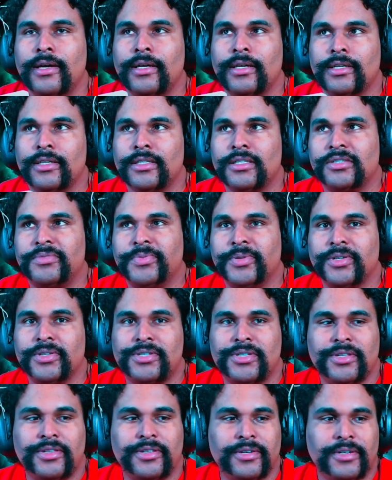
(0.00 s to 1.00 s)
conspiracy
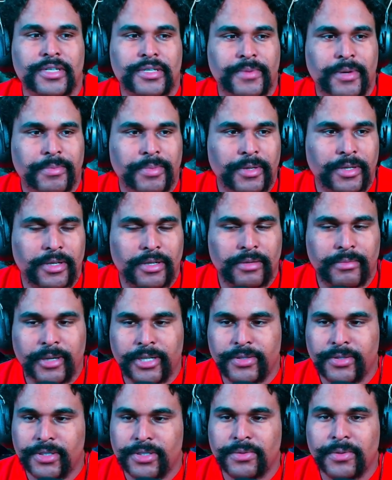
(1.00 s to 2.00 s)
theories about being in the
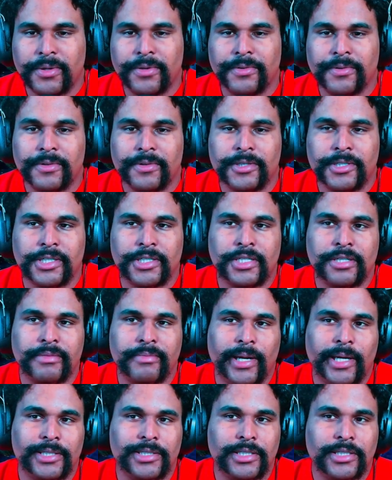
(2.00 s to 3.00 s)
matrix or whatever. Just
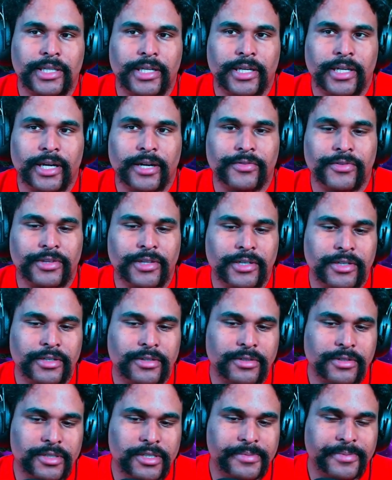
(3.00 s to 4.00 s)
imagine that everything you're
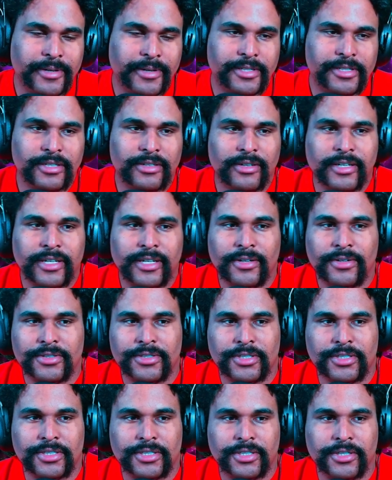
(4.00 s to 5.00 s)
experiencing right now is
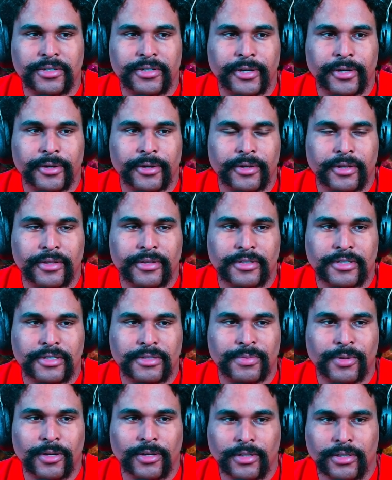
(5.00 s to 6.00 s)
just your near death
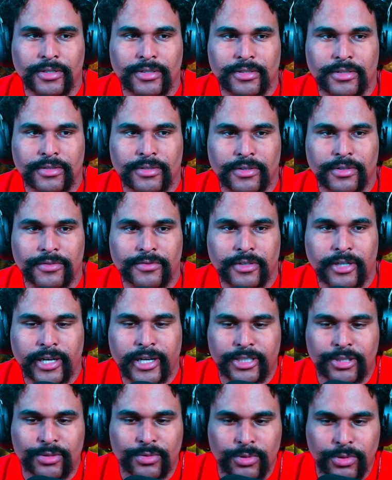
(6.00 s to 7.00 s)
experience of the
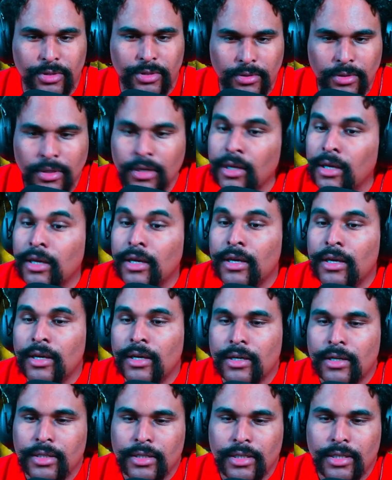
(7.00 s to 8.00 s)
actual you.
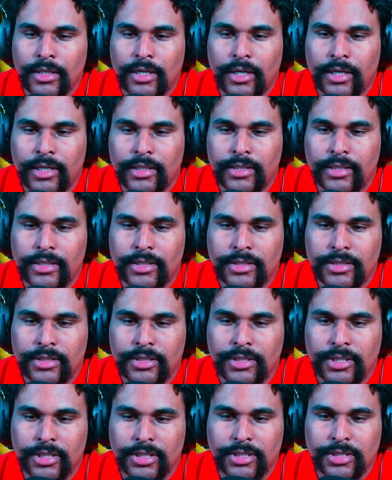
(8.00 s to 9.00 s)
God is
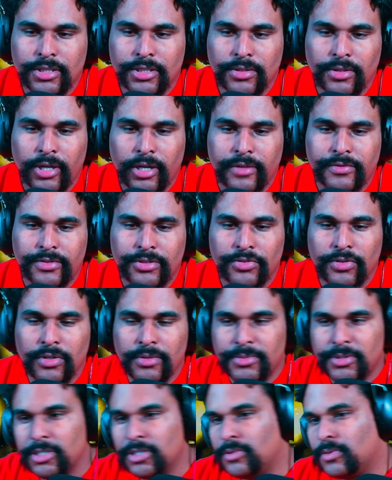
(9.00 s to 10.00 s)
just your live stream
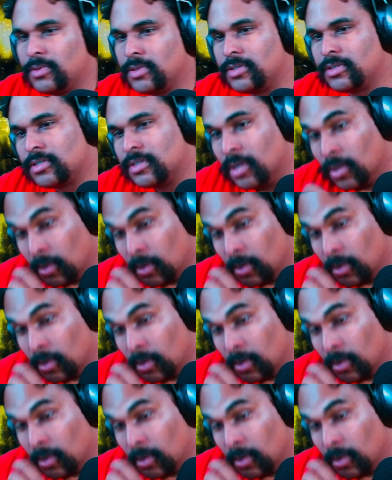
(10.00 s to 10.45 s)
sequence.